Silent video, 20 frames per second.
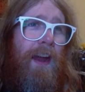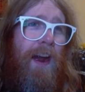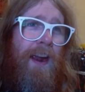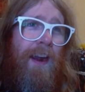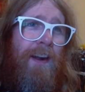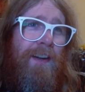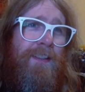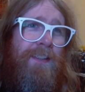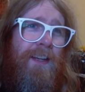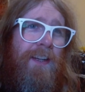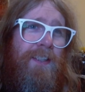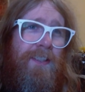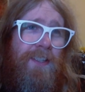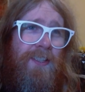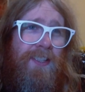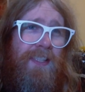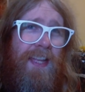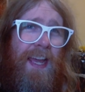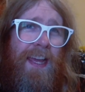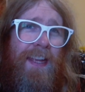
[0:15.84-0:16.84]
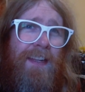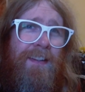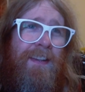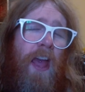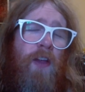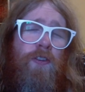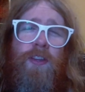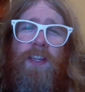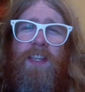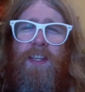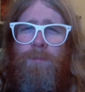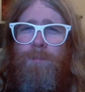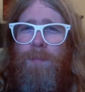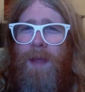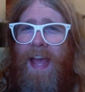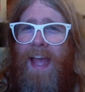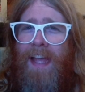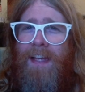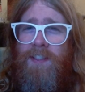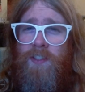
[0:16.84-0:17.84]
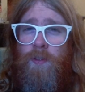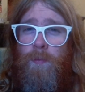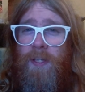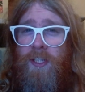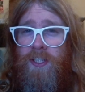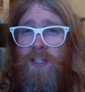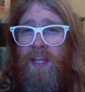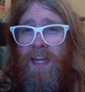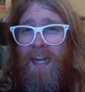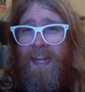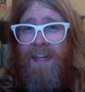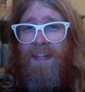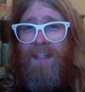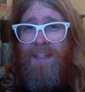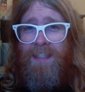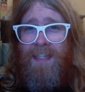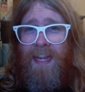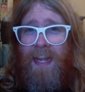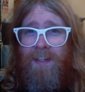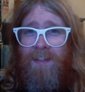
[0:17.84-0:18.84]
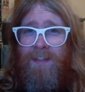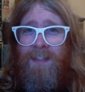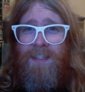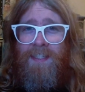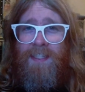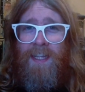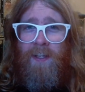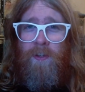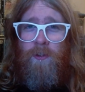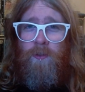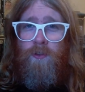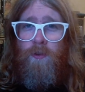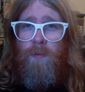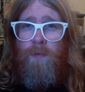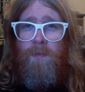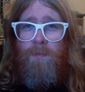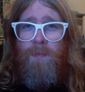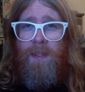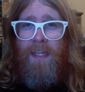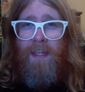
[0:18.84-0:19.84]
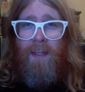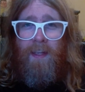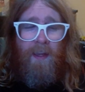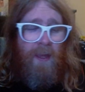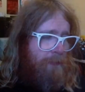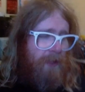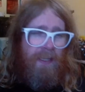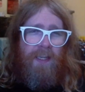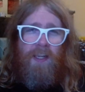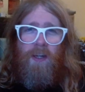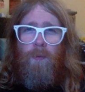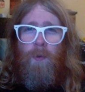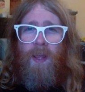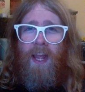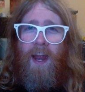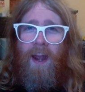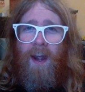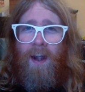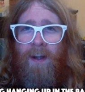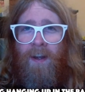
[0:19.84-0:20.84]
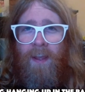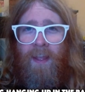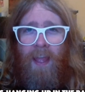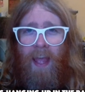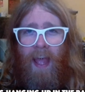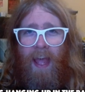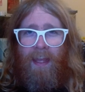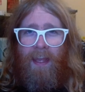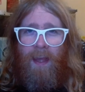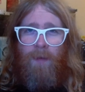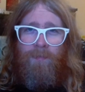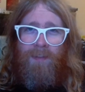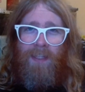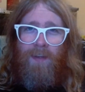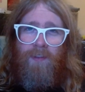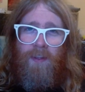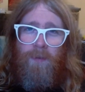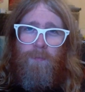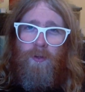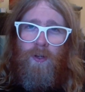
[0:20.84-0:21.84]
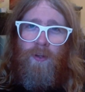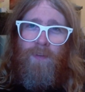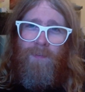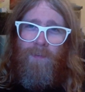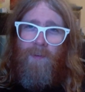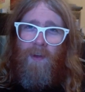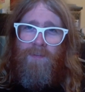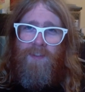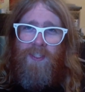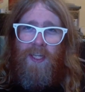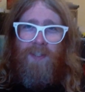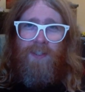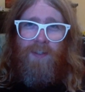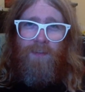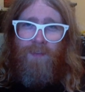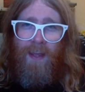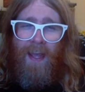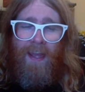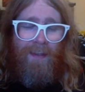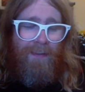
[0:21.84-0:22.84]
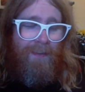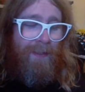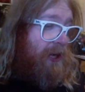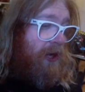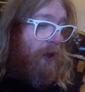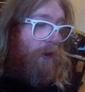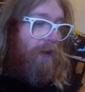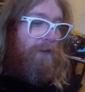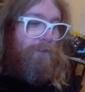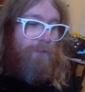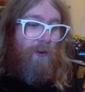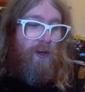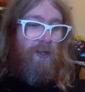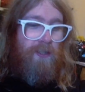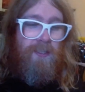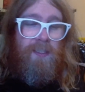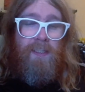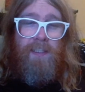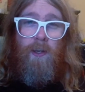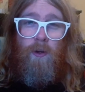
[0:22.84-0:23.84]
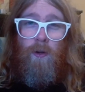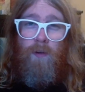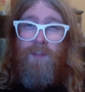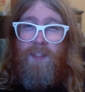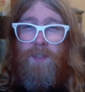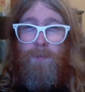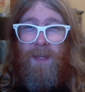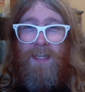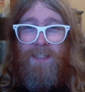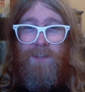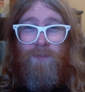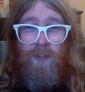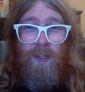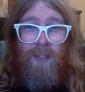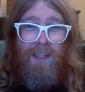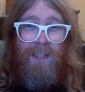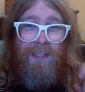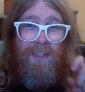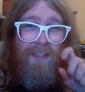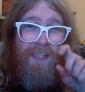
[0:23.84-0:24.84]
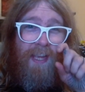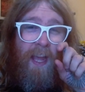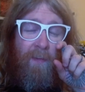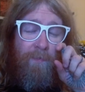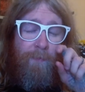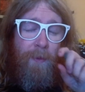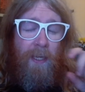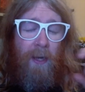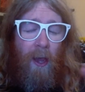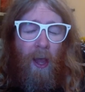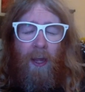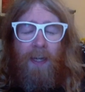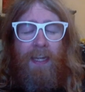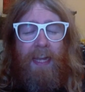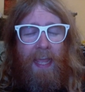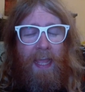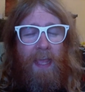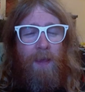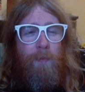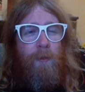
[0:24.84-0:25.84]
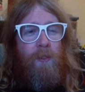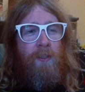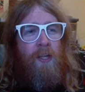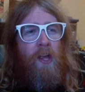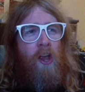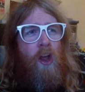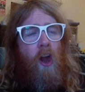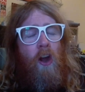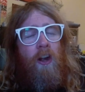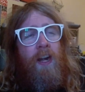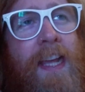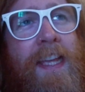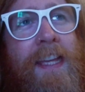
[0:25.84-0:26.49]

hard to understand how you can pack so much greatness into a single human being, but here we are. I am living proof of such a fact. Now, unfortunately, over the past few years, I've been unable, or I